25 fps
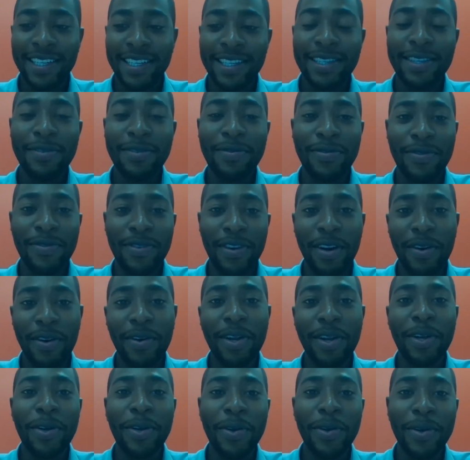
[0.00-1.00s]
It's a
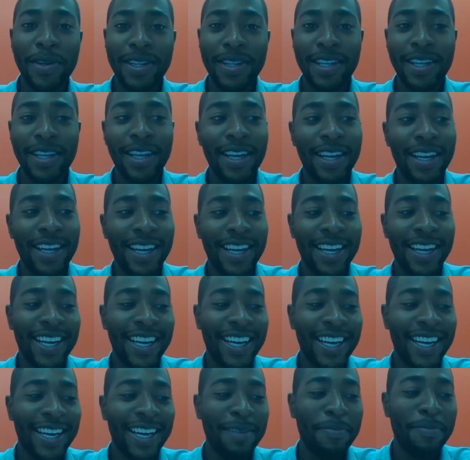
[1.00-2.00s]
very good
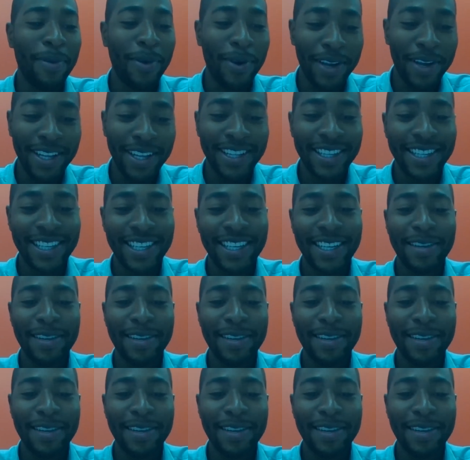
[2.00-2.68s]
uh, point